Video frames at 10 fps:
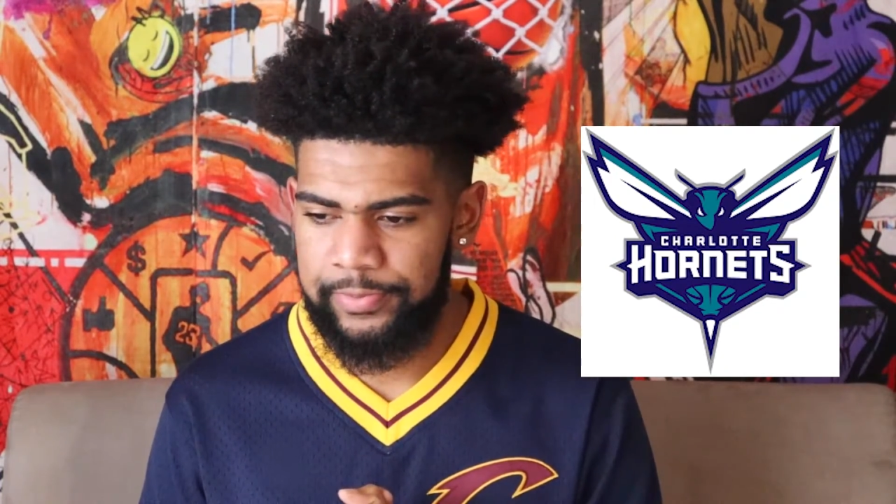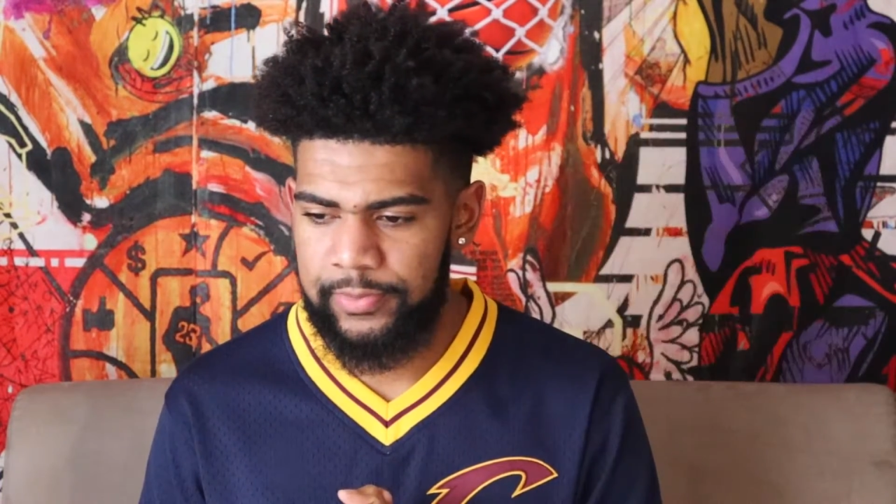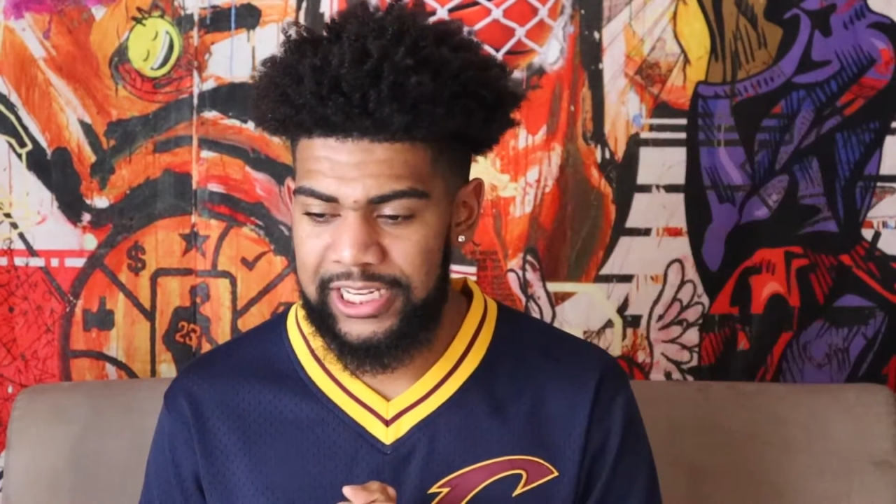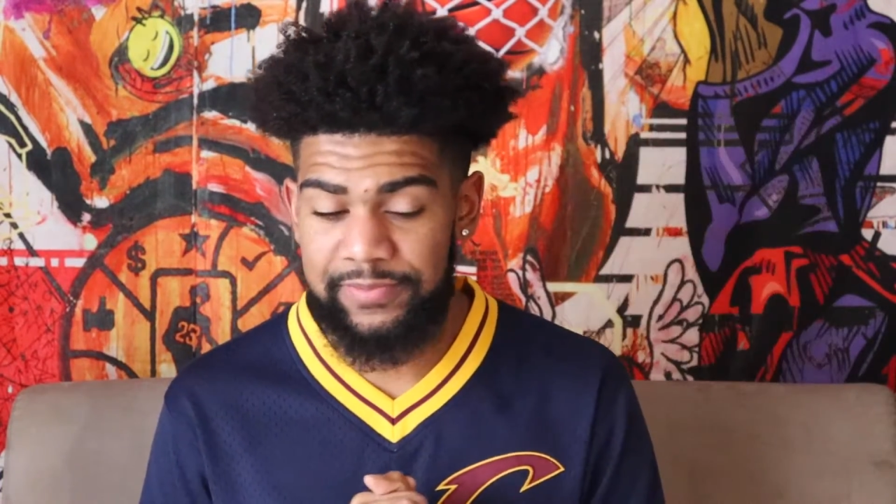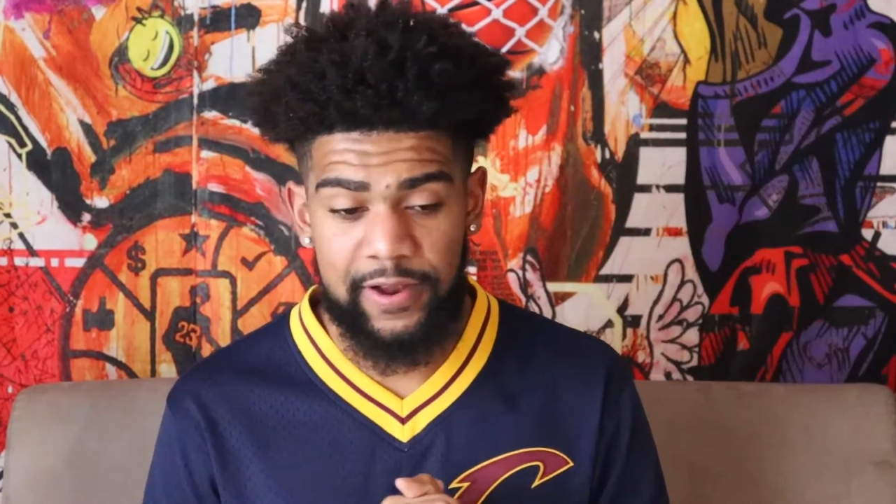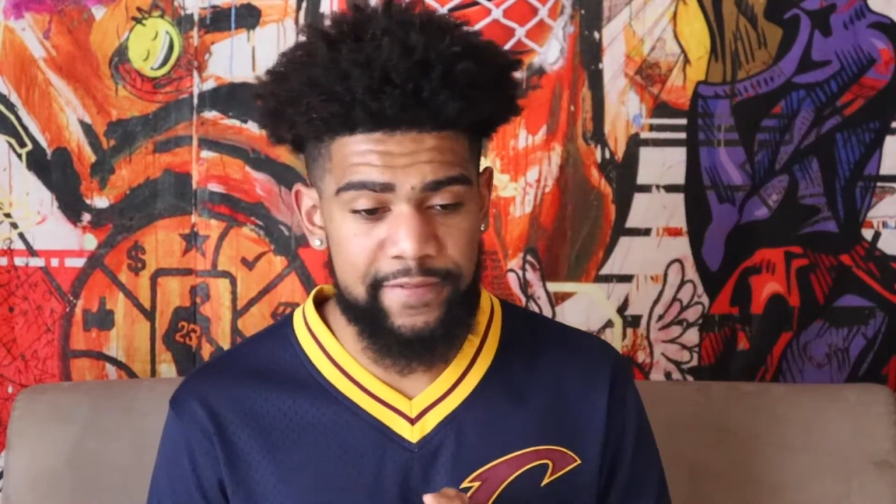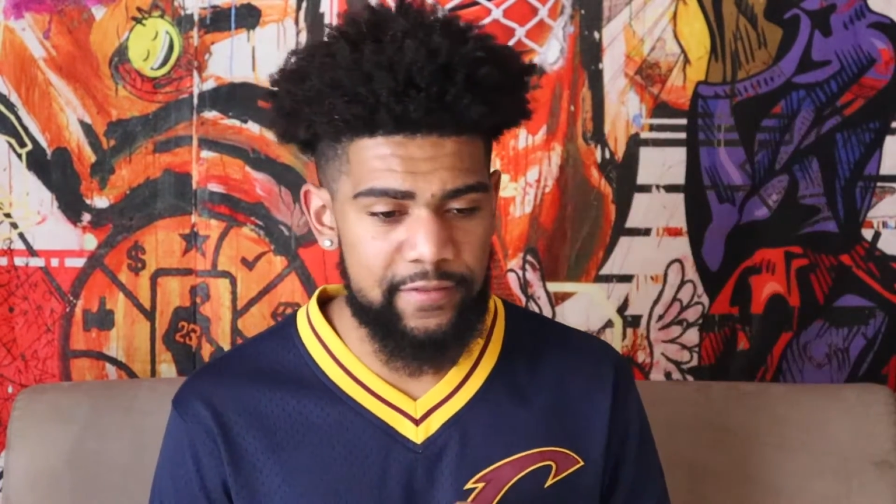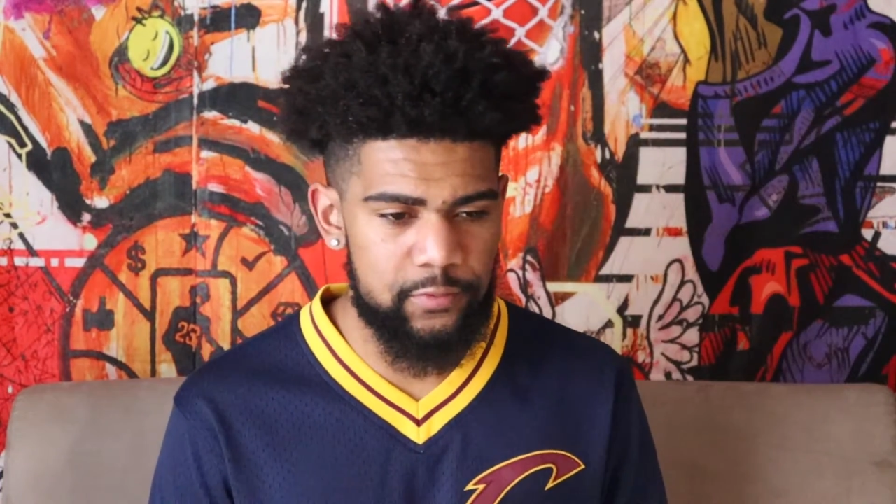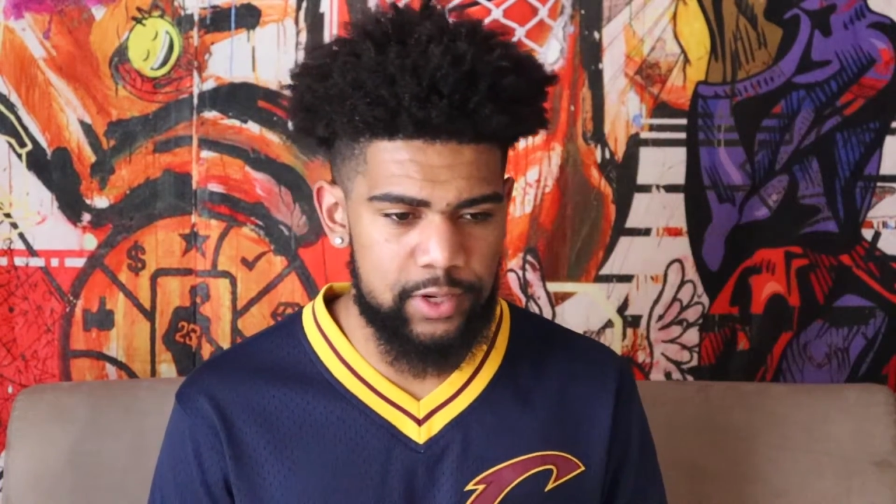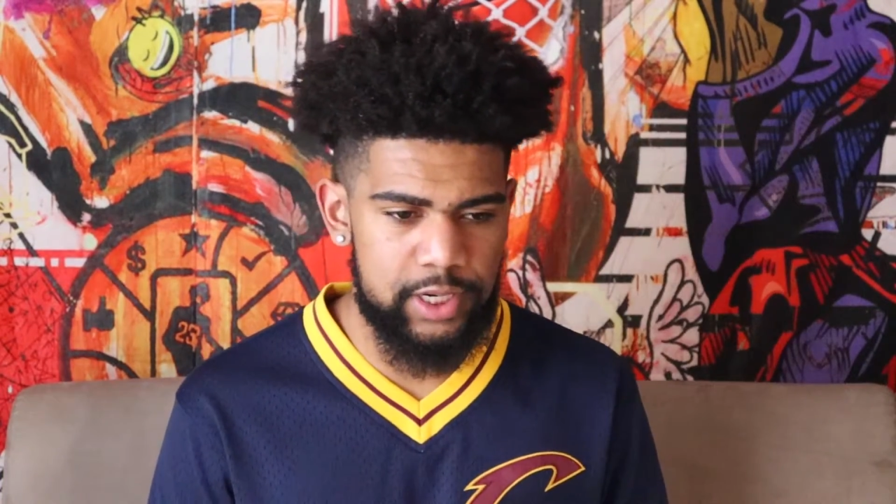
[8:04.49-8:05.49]
He's my
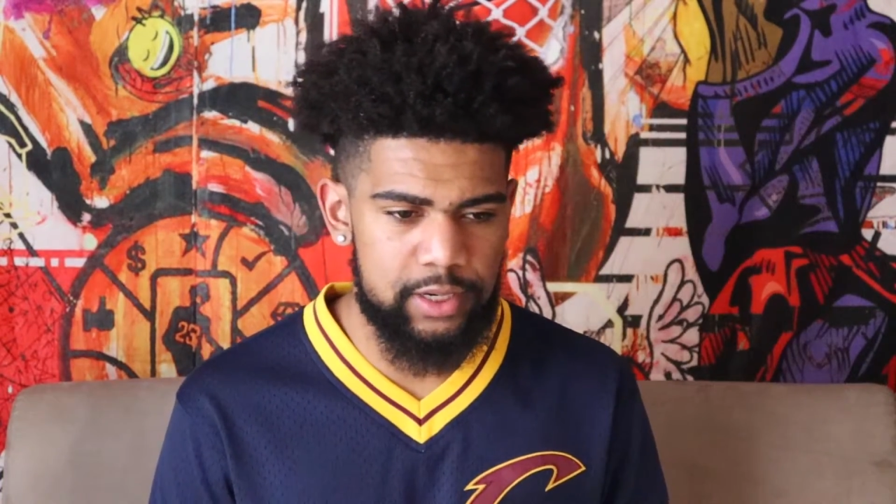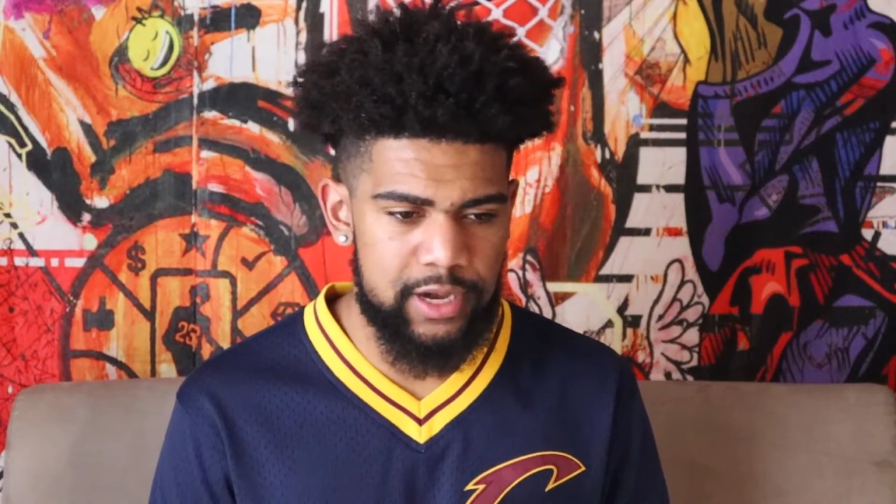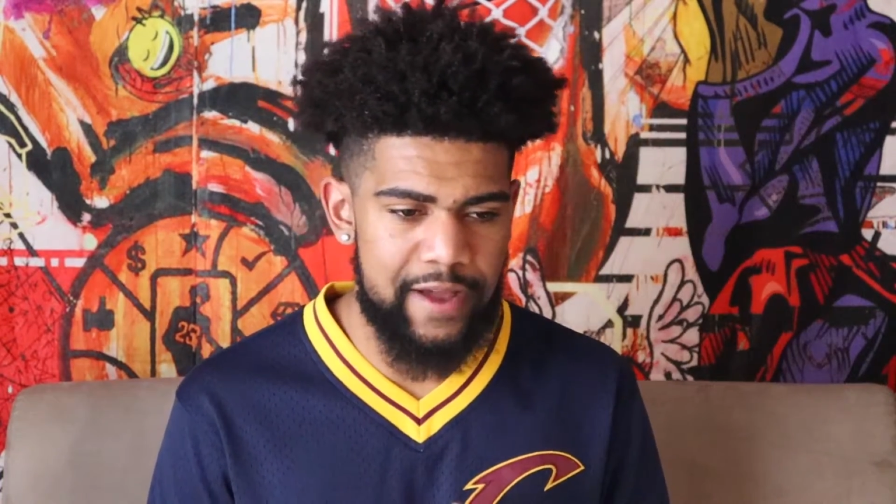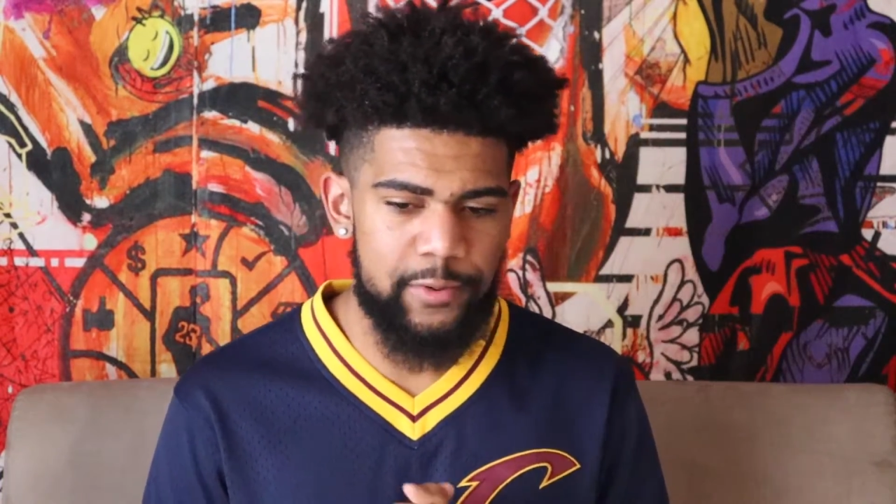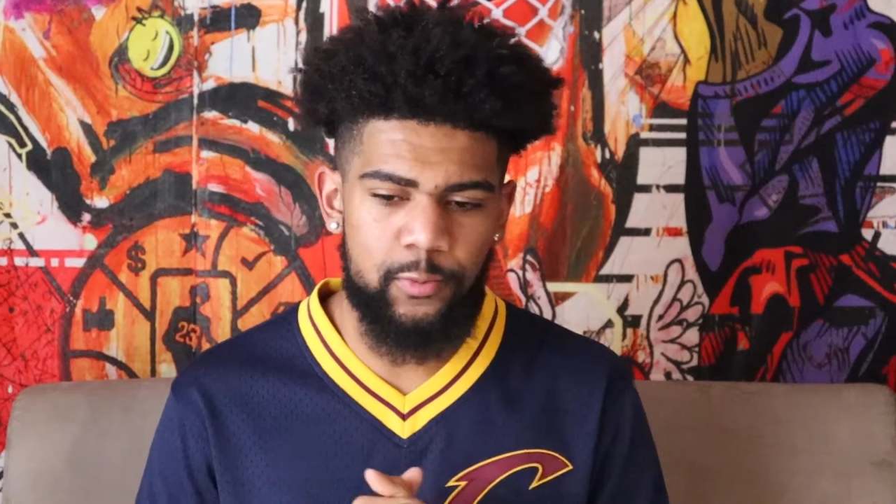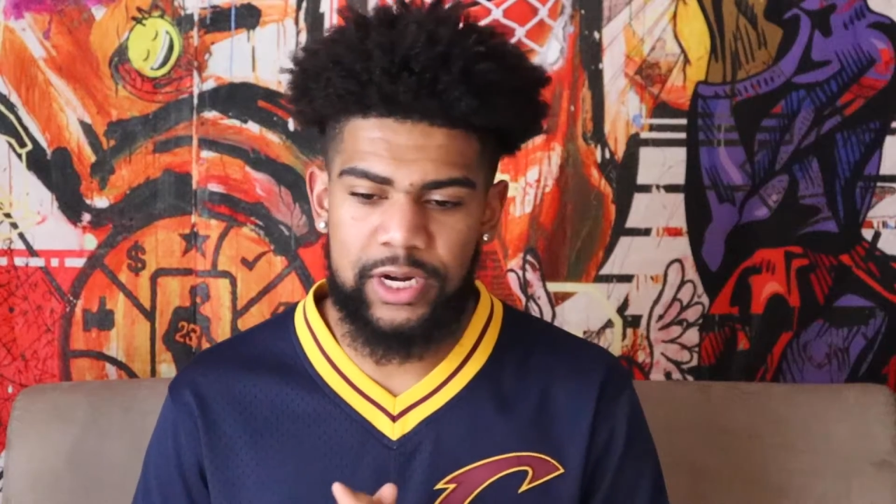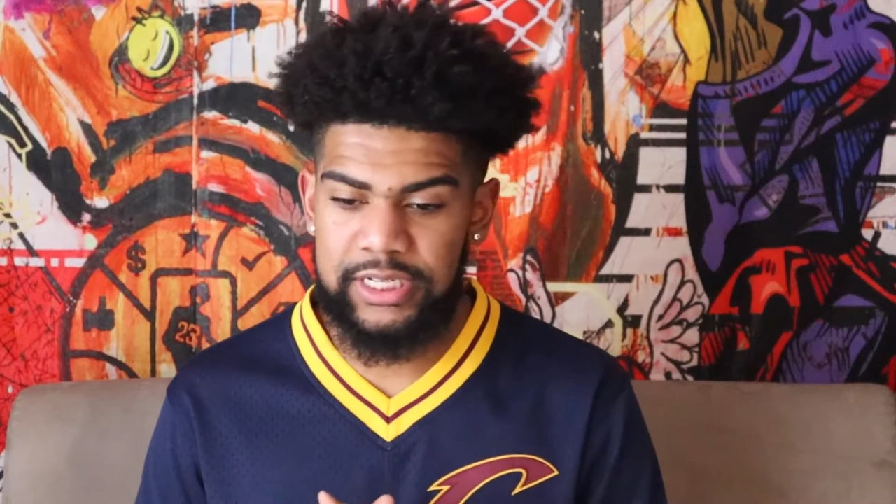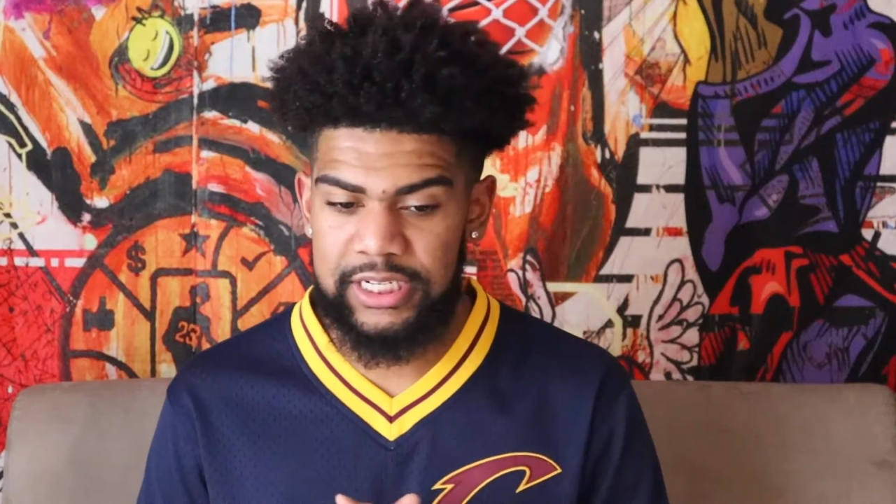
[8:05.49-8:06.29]
favorite rookie. I've been watching